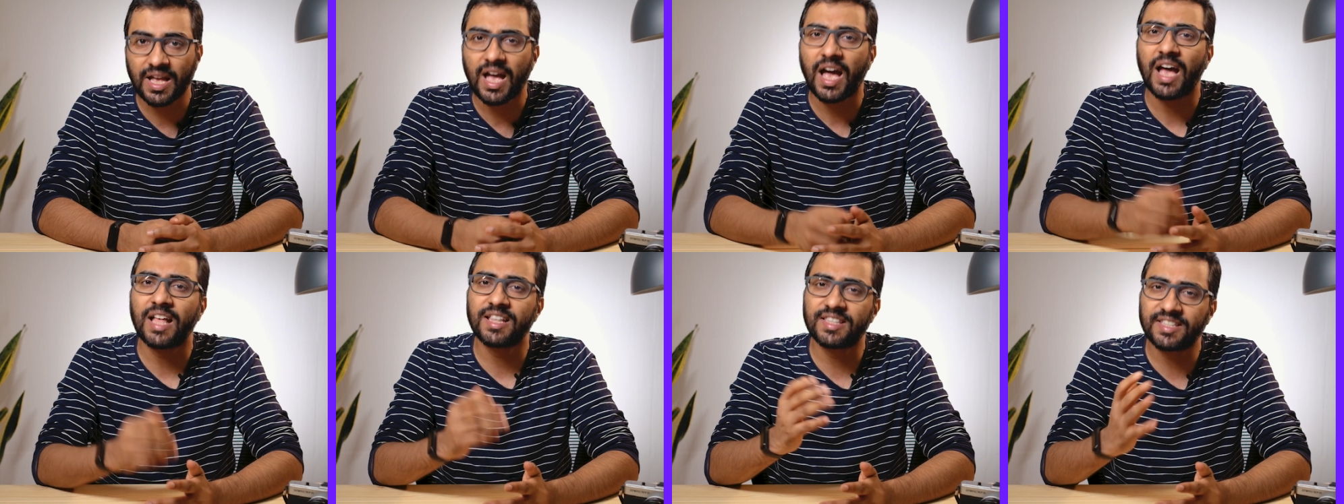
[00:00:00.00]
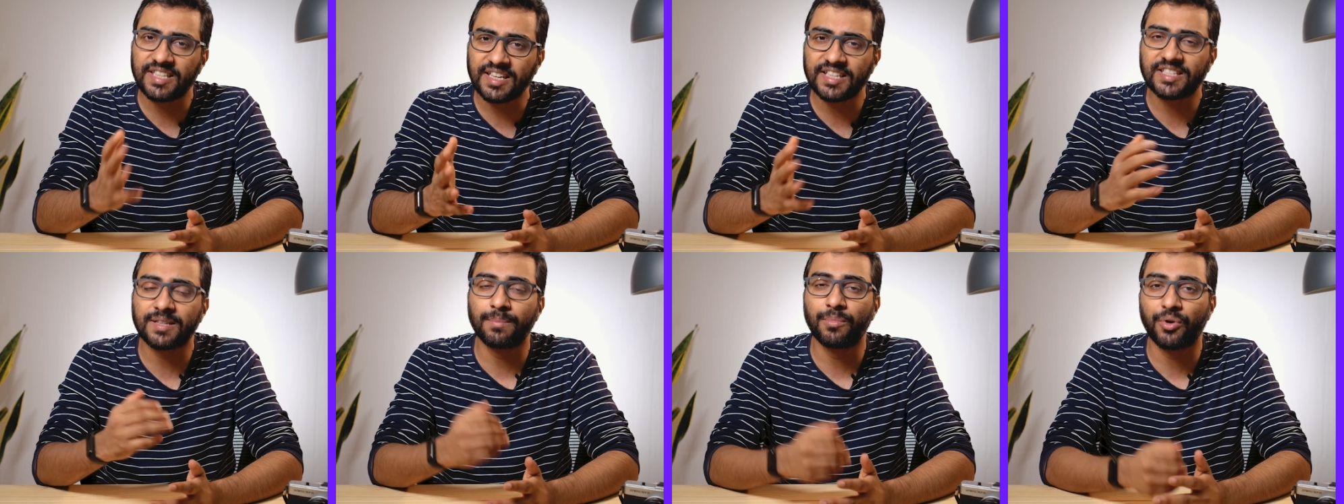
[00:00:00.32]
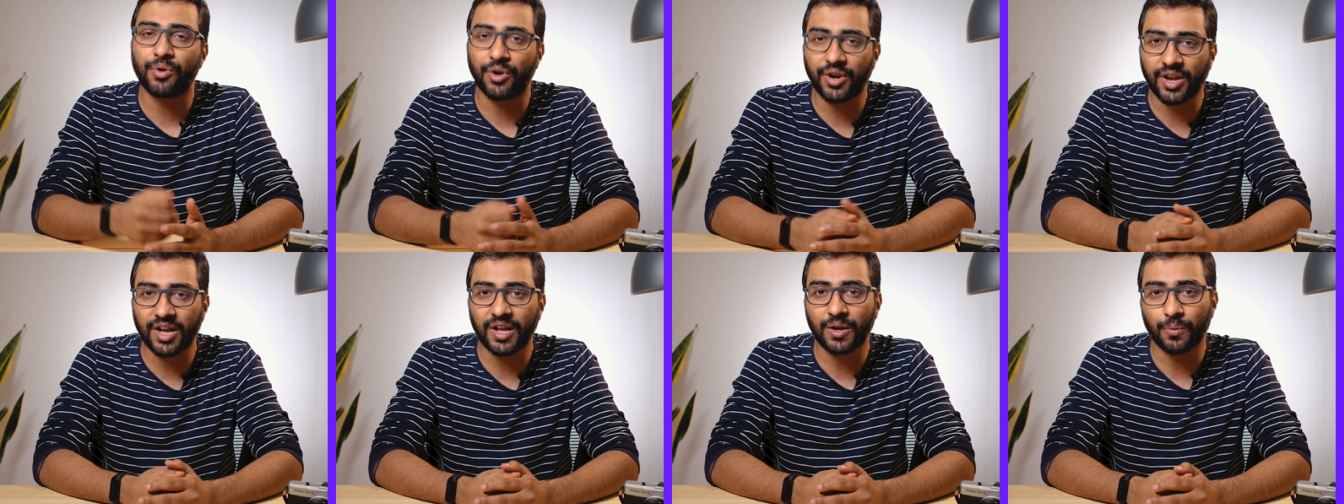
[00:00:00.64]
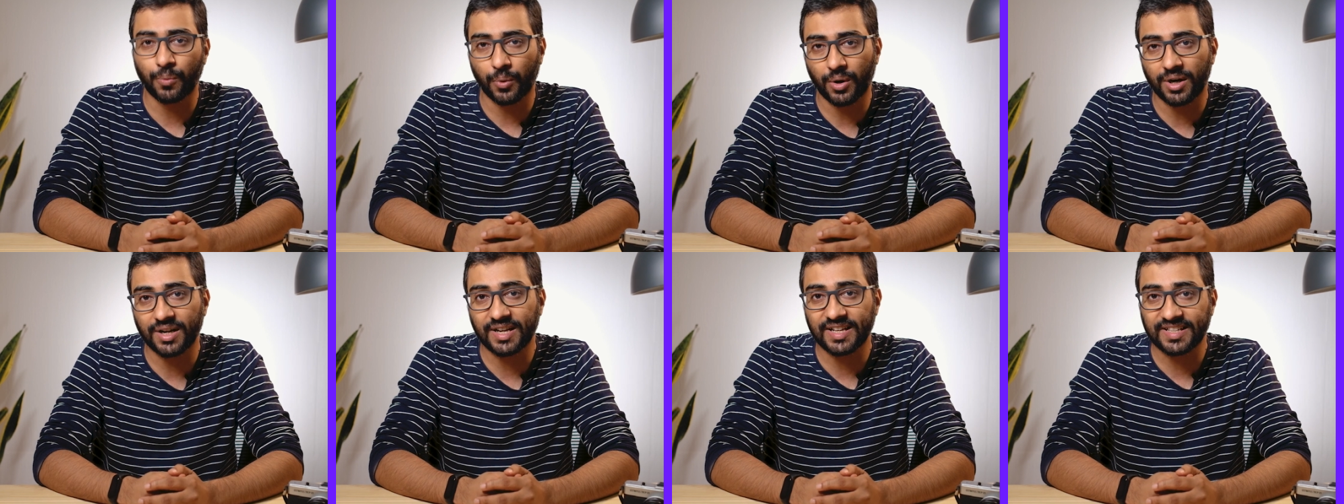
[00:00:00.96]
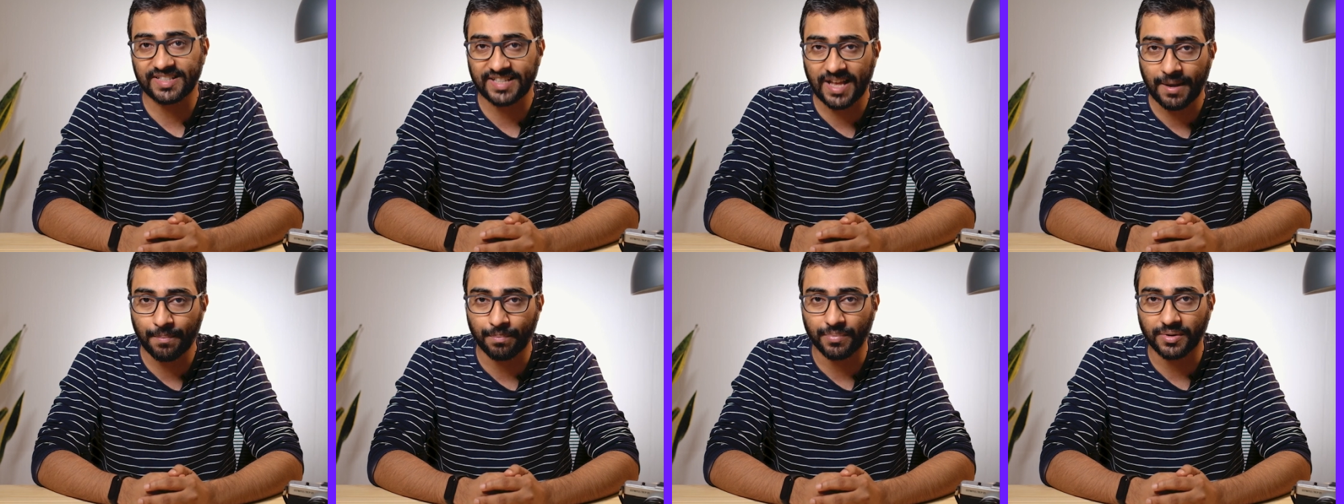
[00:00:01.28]
and see some real world
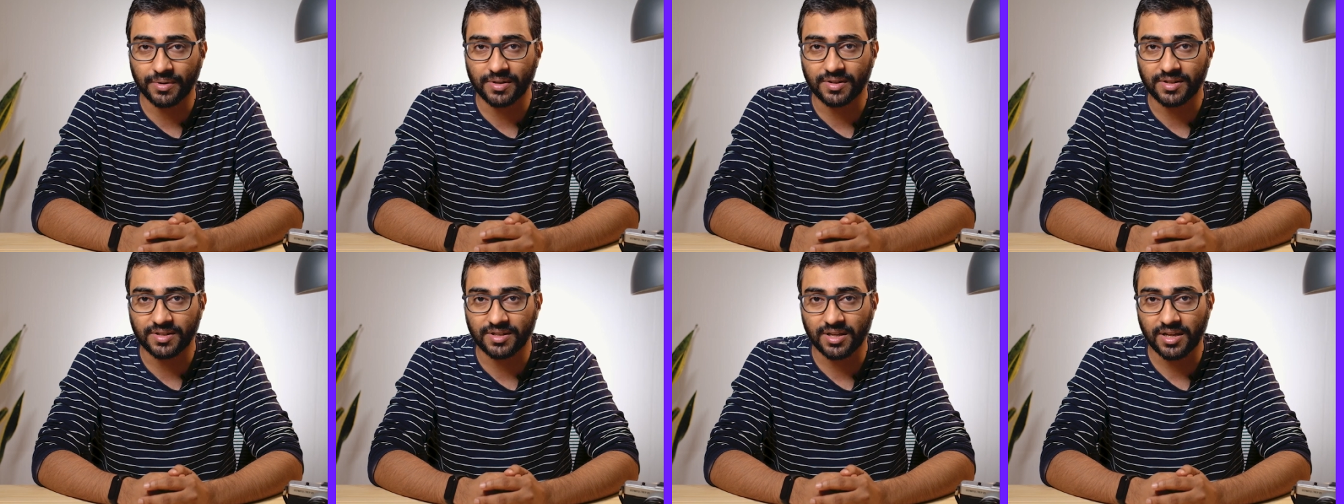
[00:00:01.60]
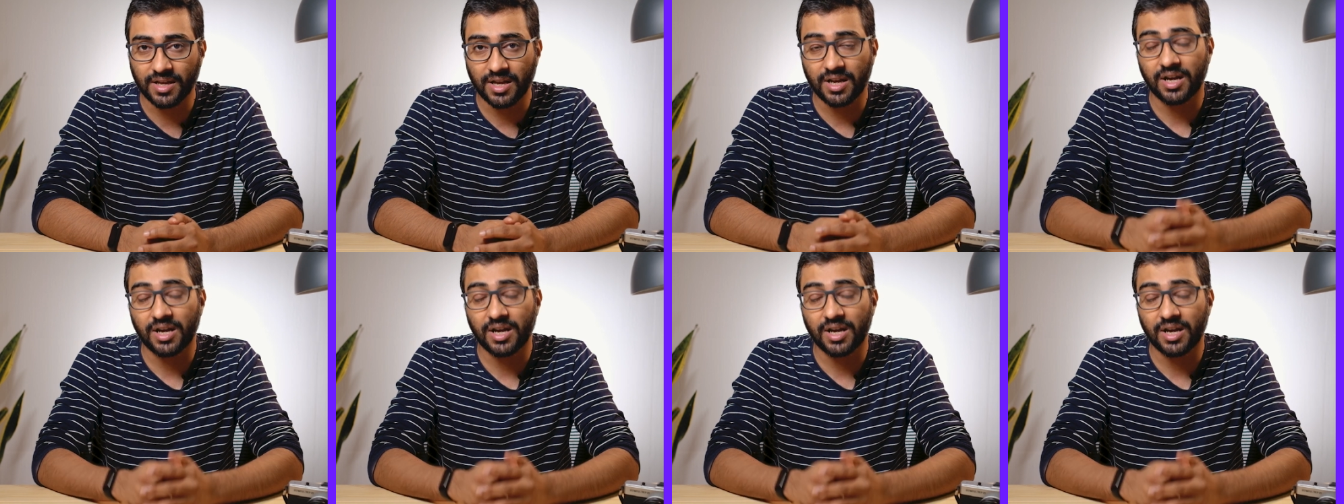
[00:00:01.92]
examples.